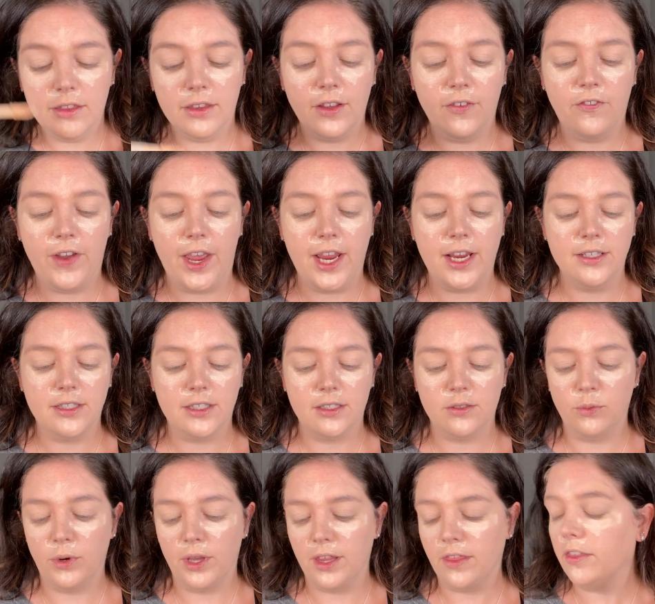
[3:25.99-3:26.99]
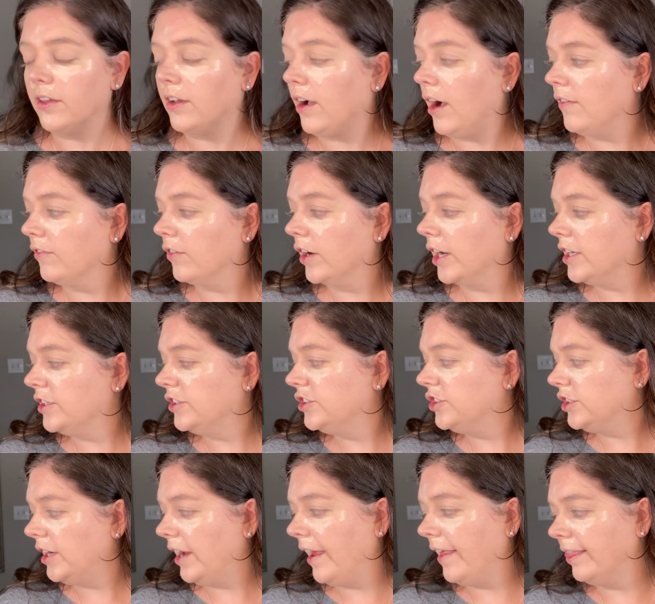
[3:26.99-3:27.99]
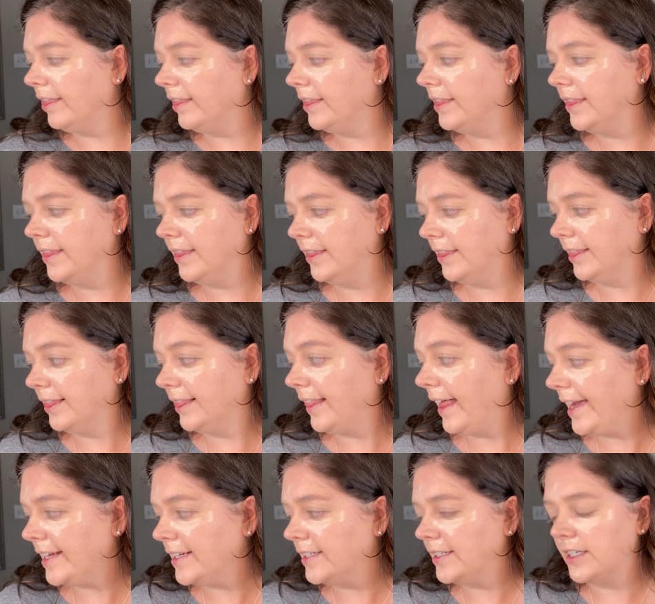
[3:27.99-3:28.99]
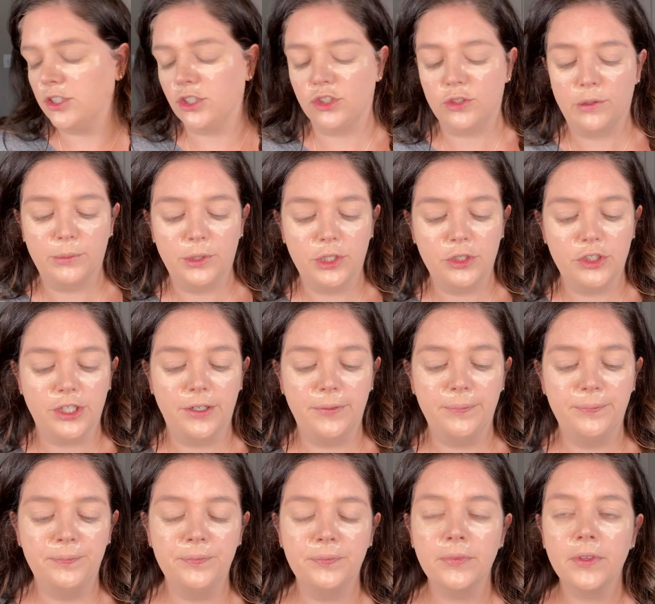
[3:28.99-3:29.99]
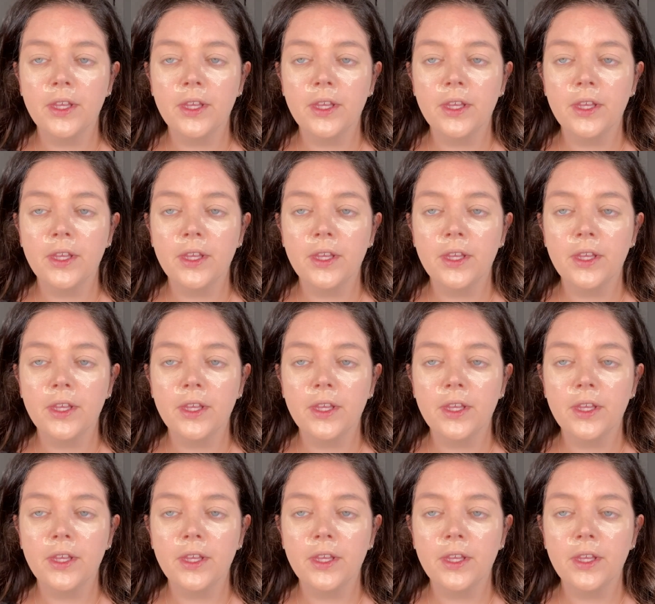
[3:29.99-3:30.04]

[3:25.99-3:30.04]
the face with coverage and light distribution.